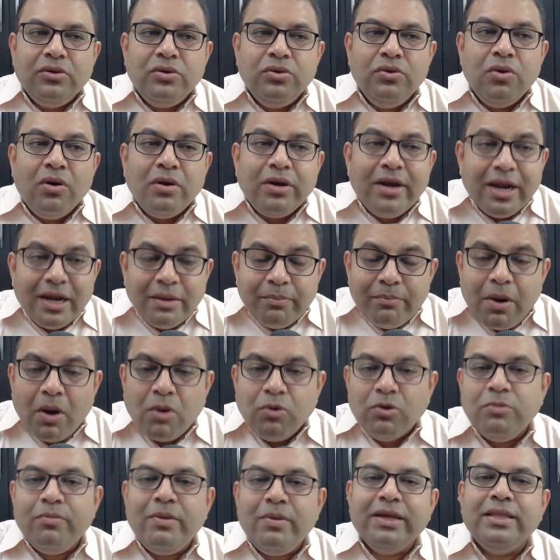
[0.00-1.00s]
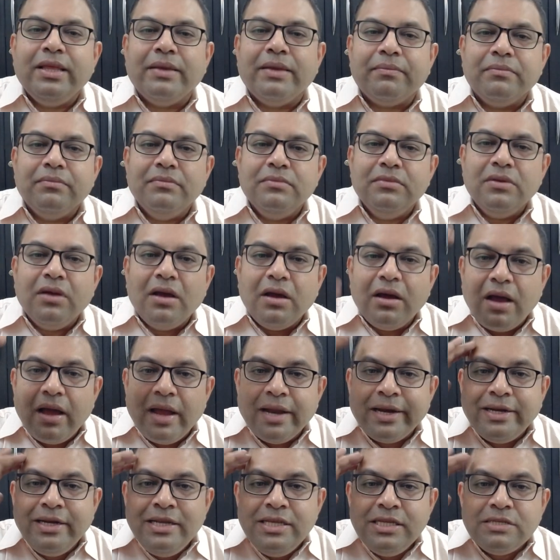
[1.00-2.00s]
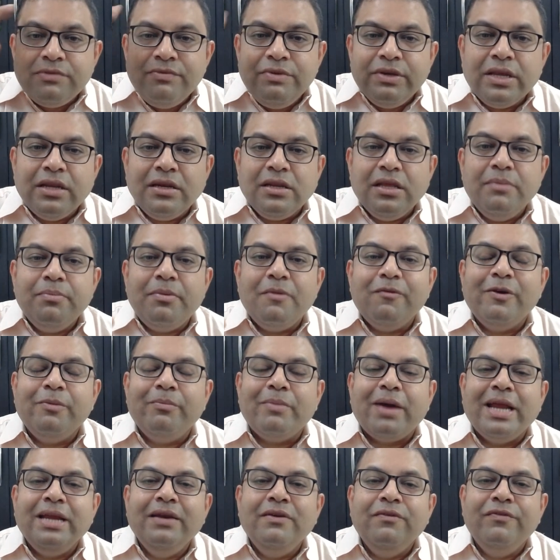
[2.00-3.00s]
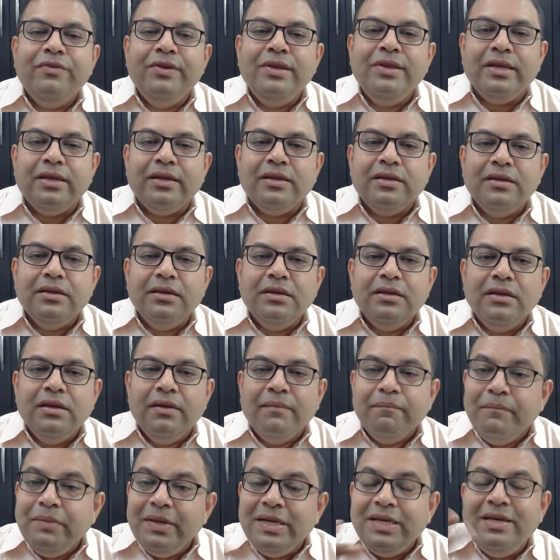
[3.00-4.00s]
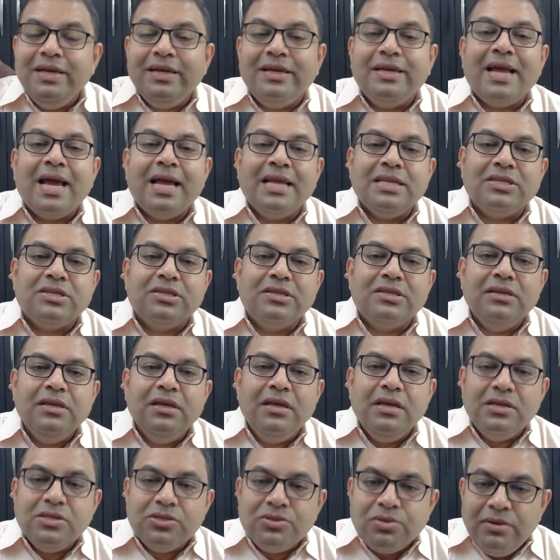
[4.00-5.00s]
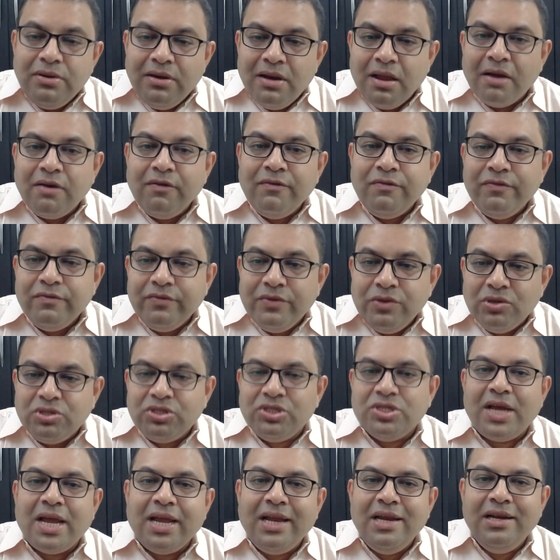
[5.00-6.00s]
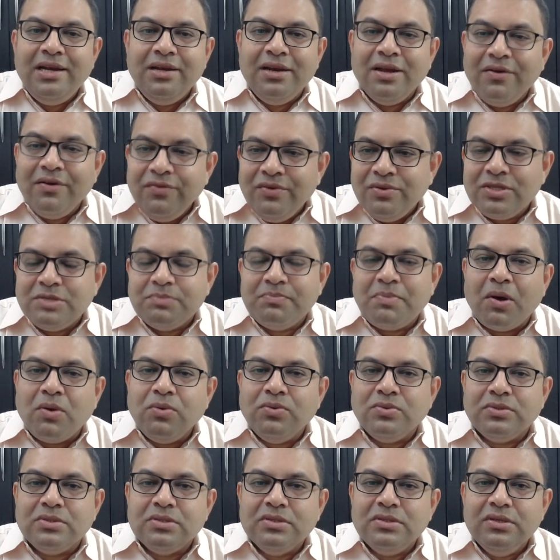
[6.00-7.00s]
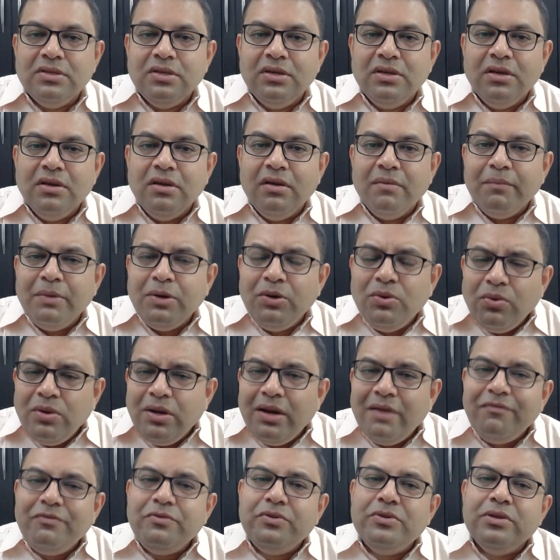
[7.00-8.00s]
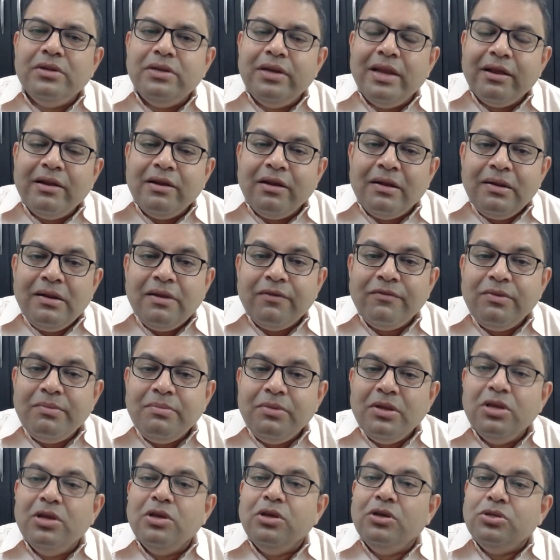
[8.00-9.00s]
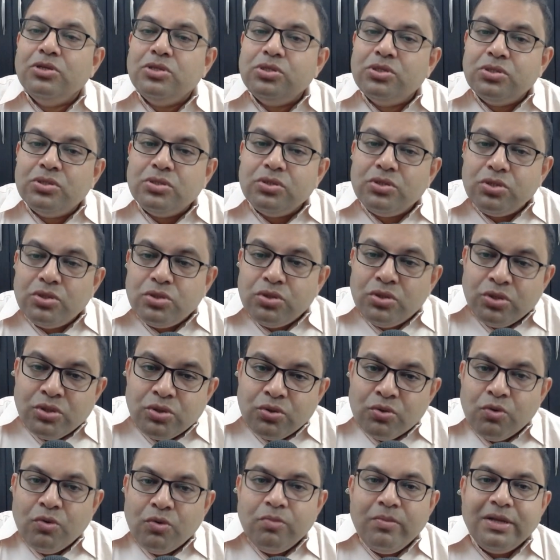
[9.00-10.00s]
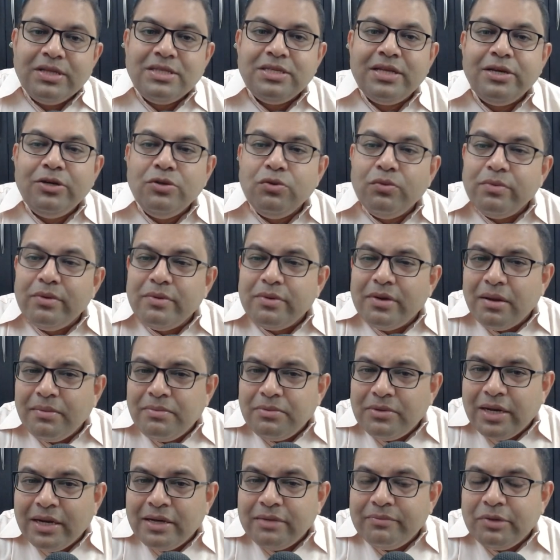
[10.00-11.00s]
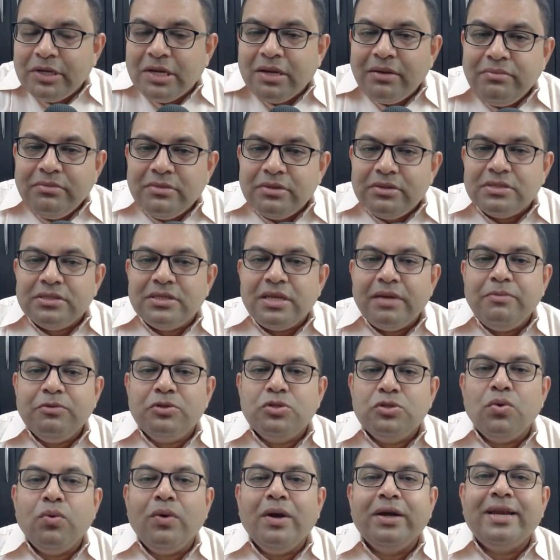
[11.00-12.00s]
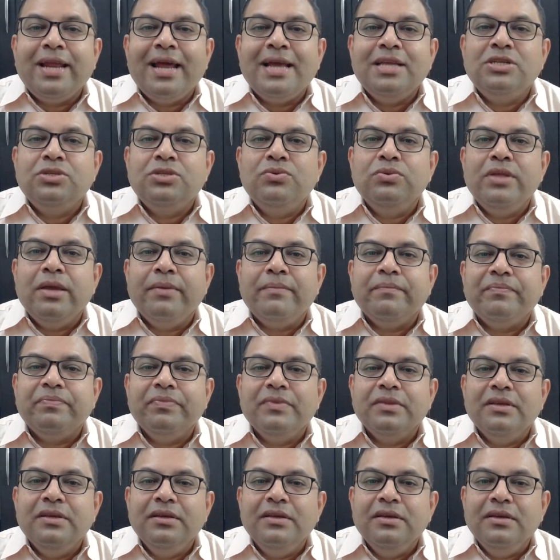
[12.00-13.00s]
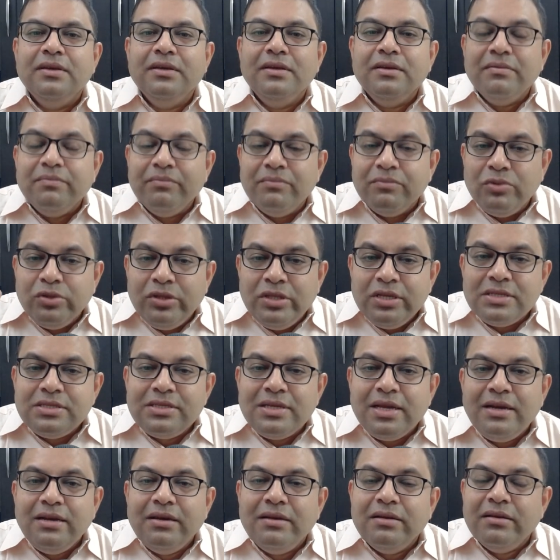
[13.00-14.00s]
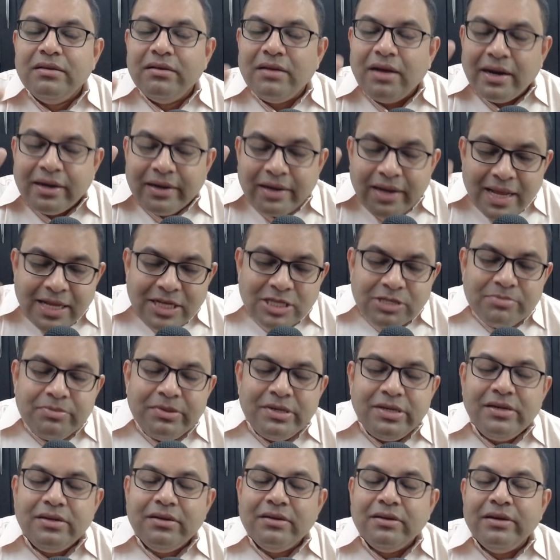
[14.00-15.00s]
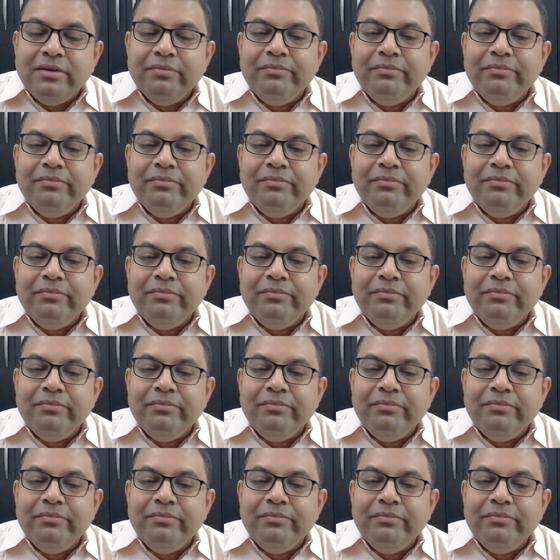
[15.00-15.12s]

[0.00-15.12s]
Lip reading: do not get bound by them. At least we can keep our mind free. Be detached. So love your child, love your spouse. But don't love them too much that you become so attached to them. Buddha said, attachment